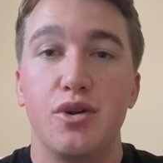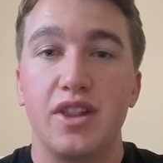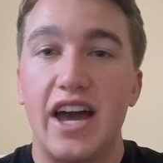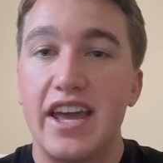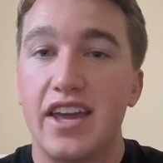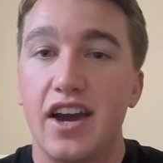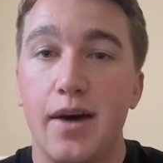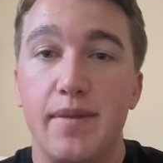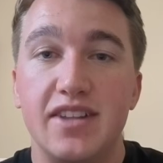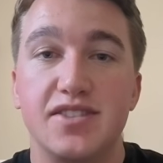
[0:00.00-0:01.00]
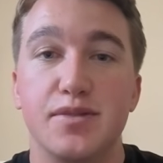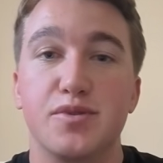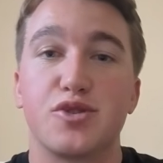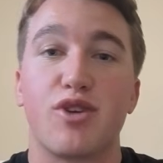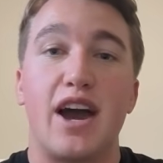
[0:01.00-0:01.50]
Like, comment,
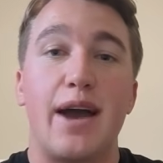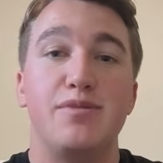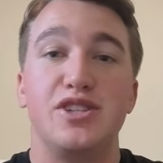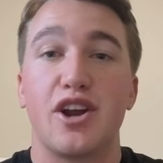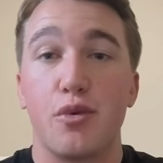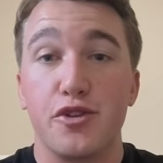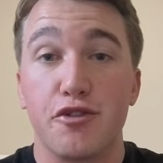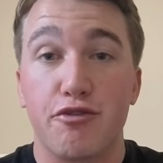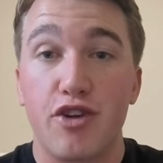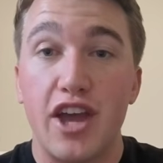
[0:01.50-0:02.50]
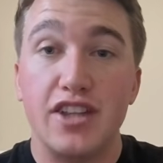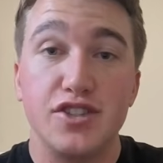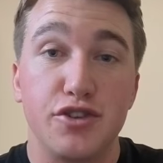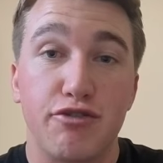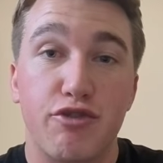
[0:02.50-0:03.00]
subscribe, share it with your friends,